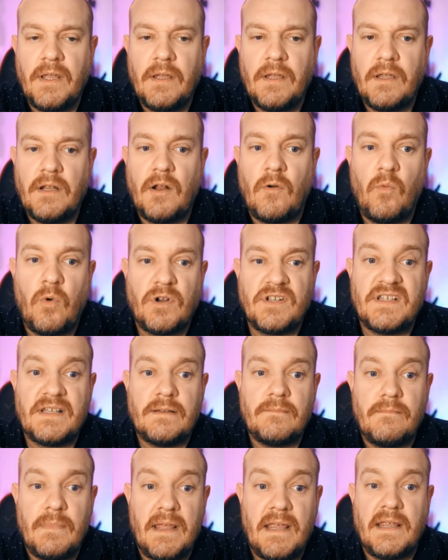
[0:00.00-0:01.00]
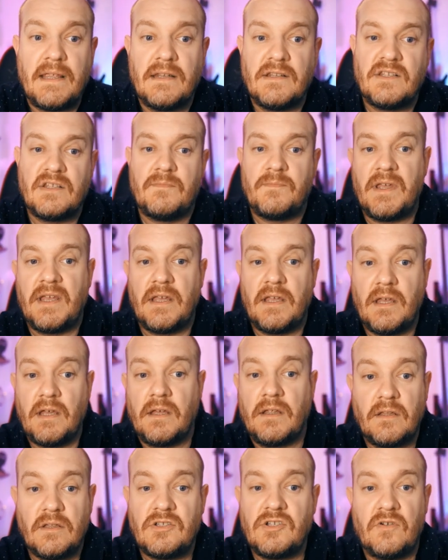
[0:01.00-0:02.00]
You know, what does it mean to be
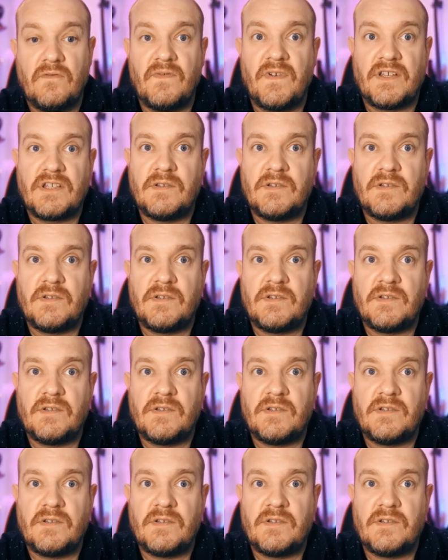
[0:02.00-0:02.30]
a sort of